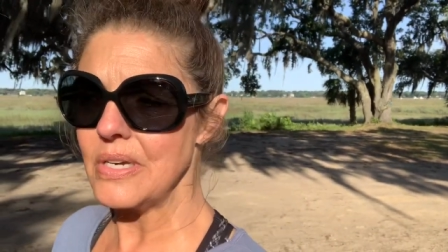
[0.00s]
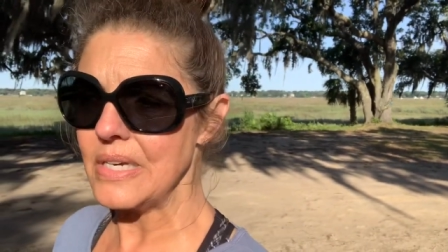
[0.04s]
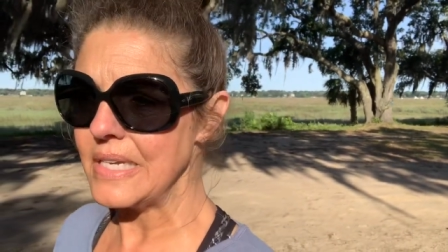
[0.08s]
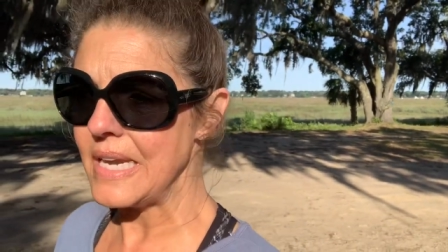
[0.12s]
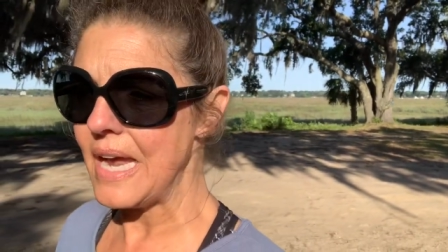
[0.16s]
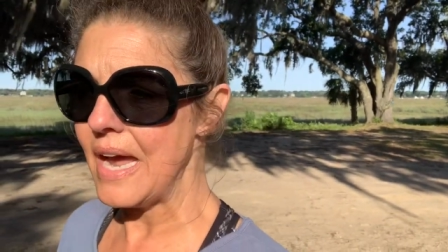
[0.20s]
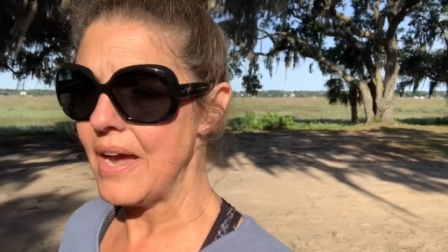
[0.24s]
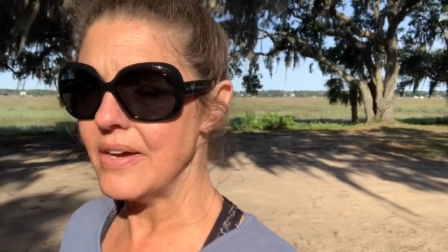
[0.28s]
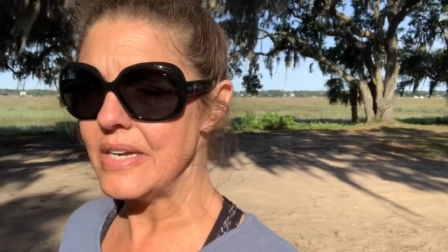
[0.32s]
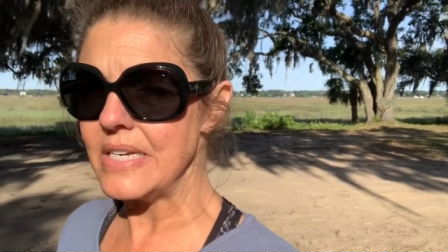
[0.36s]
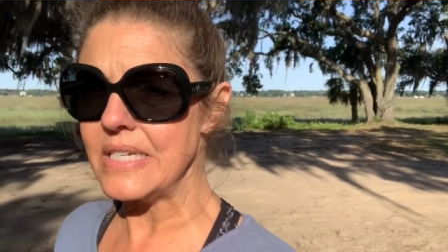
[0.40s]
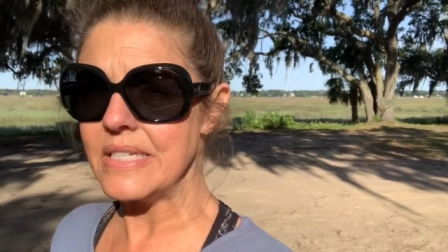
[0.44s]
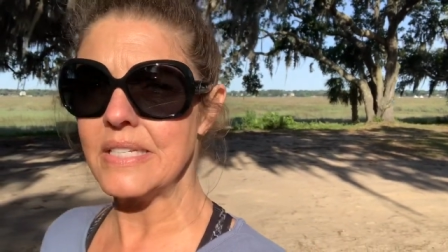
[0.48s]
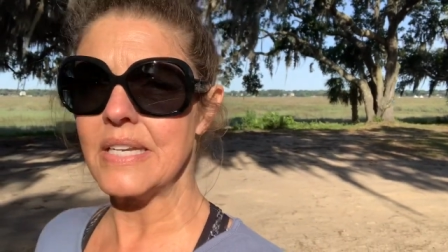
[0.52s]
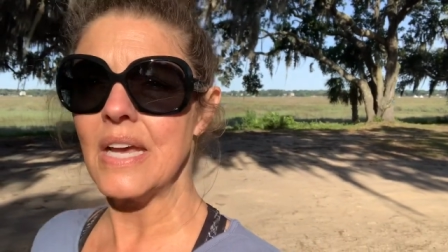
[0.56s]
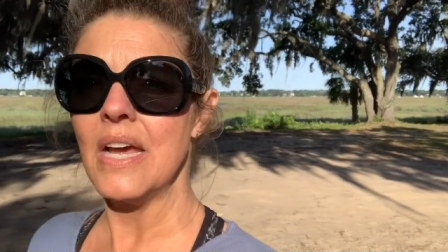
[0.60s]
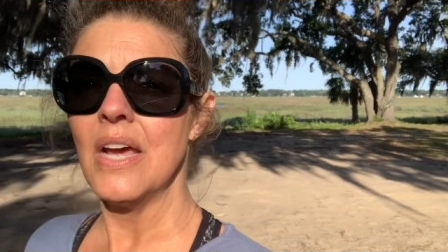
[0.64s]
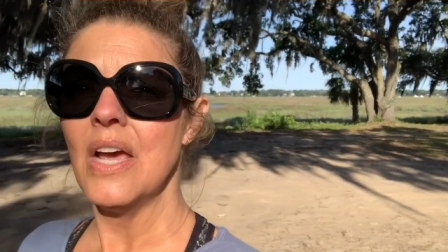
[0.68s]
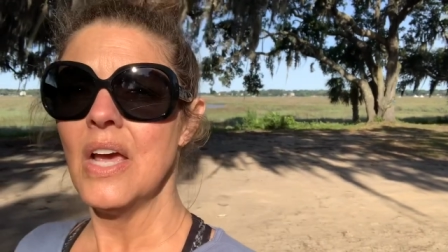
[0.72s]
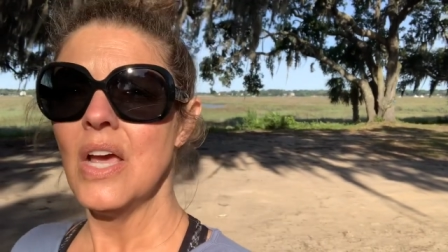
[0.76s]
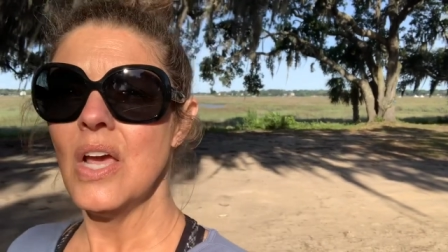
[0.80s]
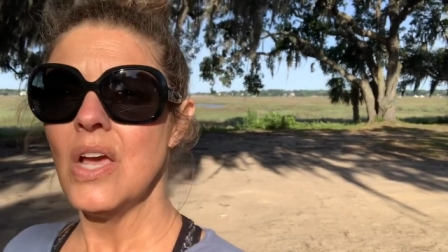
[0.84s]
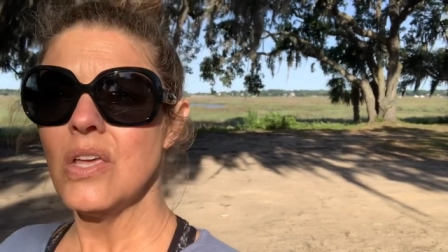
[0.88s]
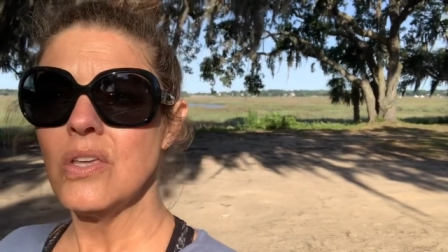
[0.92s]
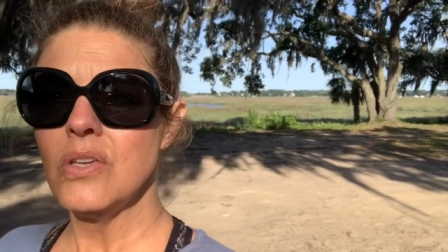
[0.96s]
And now he's
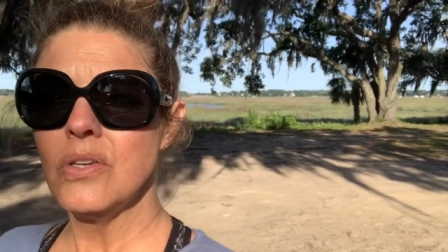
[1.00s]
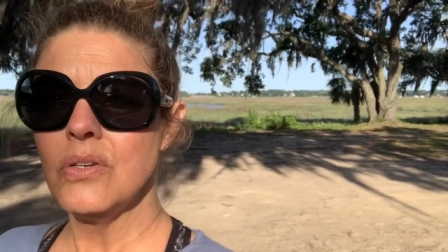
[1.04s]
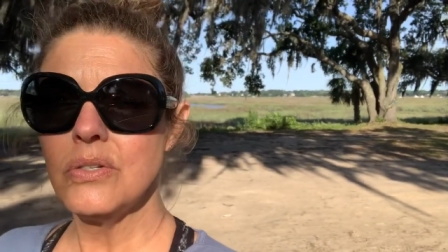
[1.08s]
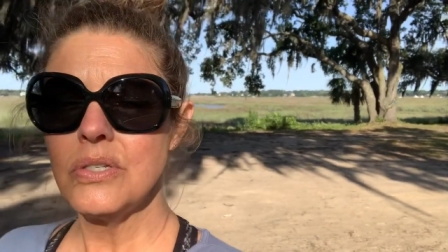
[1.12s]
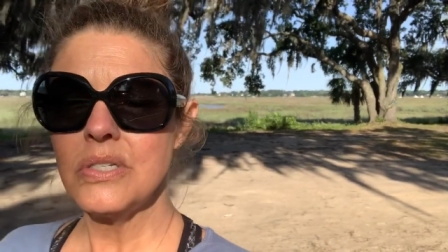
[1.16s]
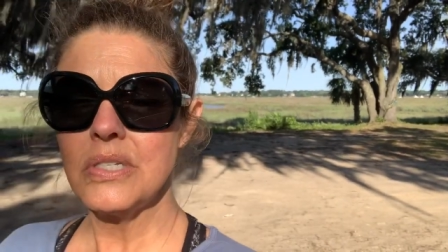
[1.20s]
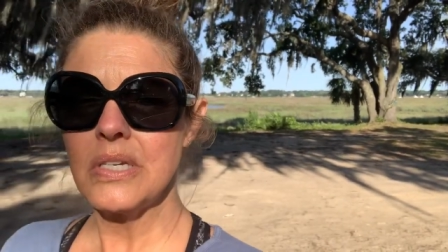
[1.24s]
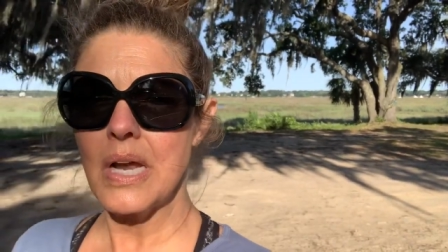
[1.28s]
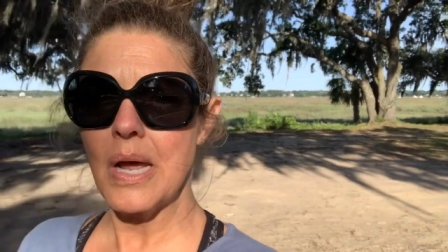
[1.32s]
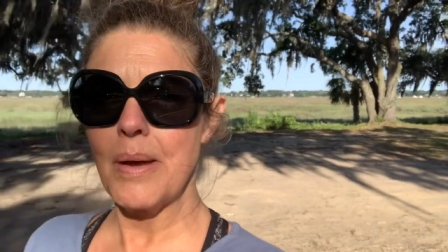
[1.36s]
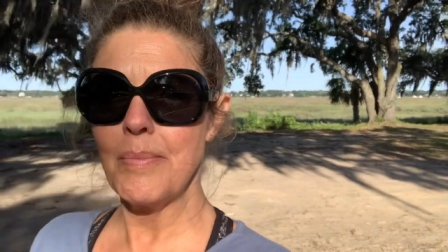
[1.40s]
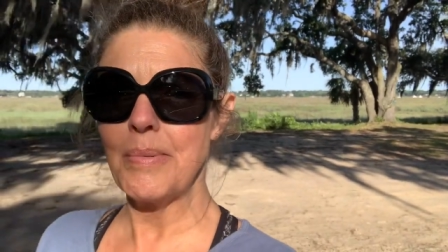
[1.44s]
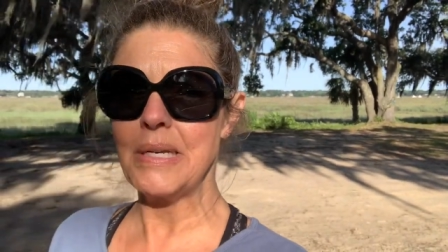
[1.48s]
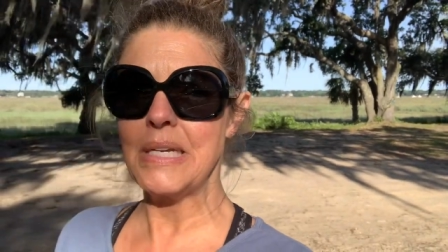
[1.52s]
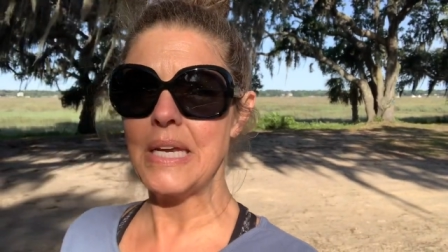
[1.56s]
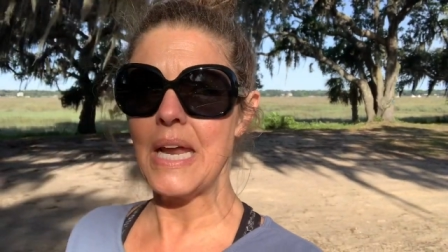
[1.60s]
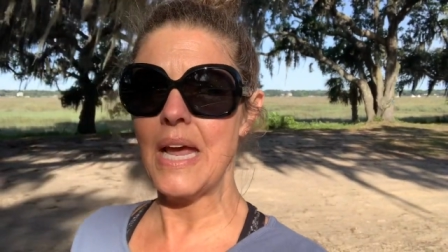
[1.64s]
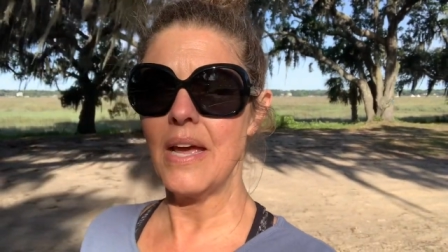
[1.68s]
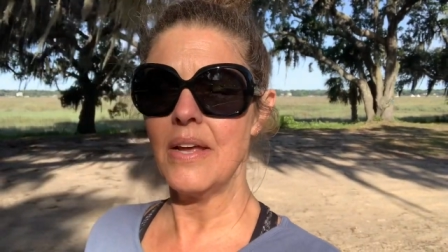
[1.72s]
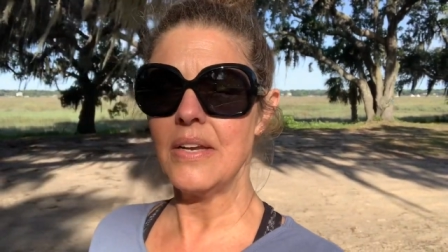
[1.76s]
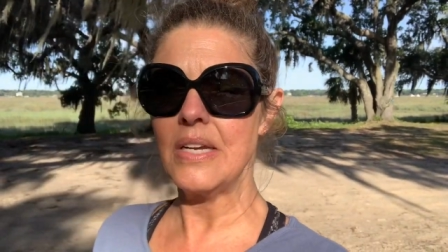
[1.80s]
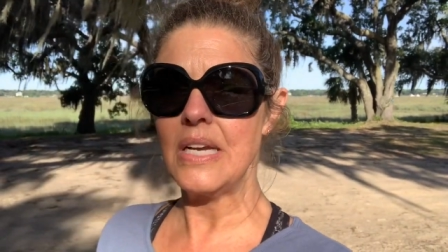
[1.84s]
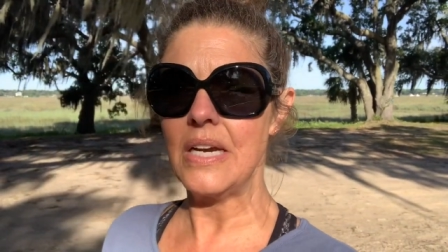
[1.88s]
used to coming down